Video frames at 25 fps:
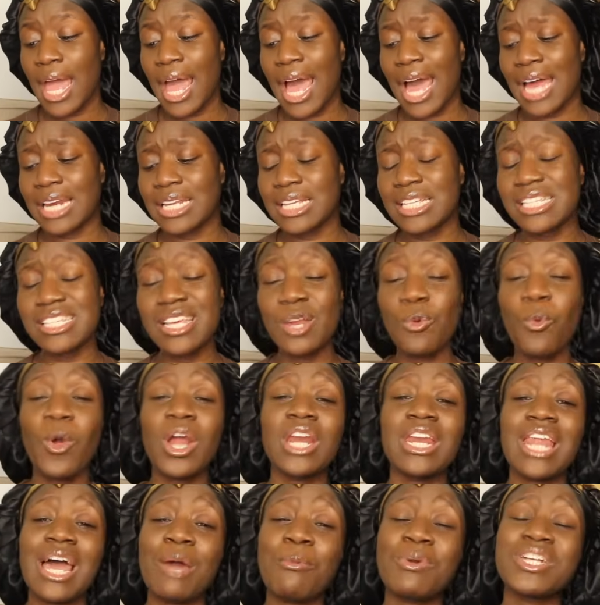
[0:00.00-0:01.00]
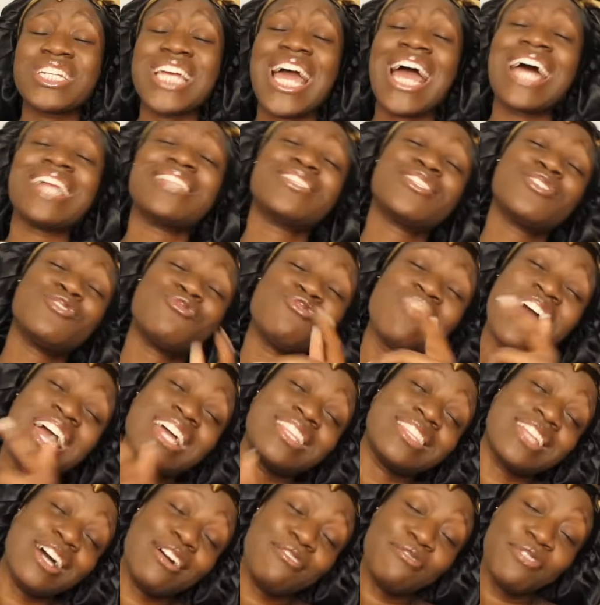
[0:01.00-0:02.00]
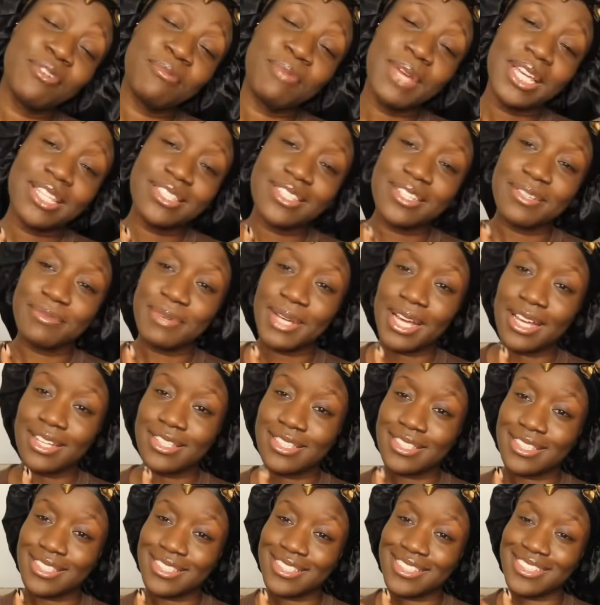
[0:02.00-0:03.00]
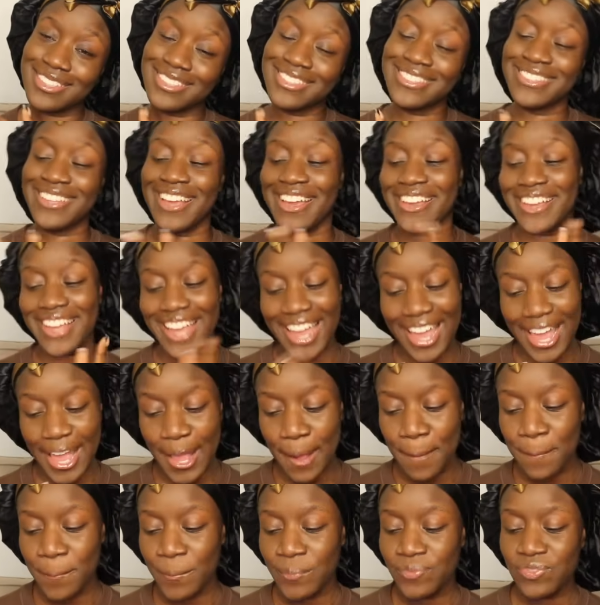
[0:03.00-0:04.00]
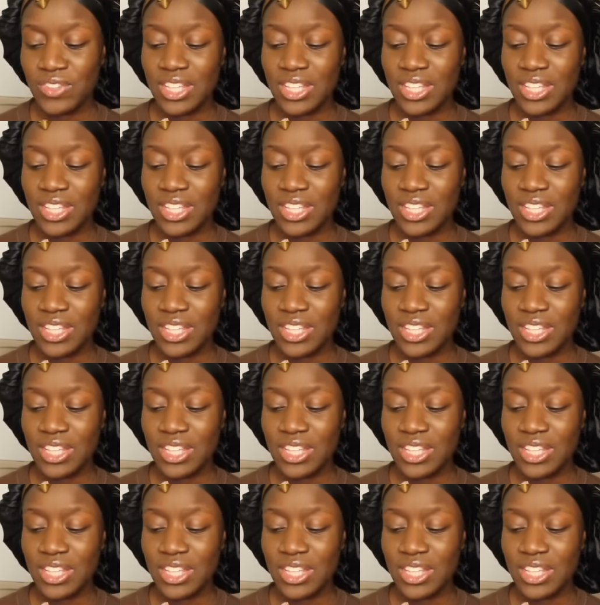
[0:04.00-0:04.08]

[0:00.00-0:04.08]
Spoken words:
And he said one line, which I had to write down verbatim, guys. Okay.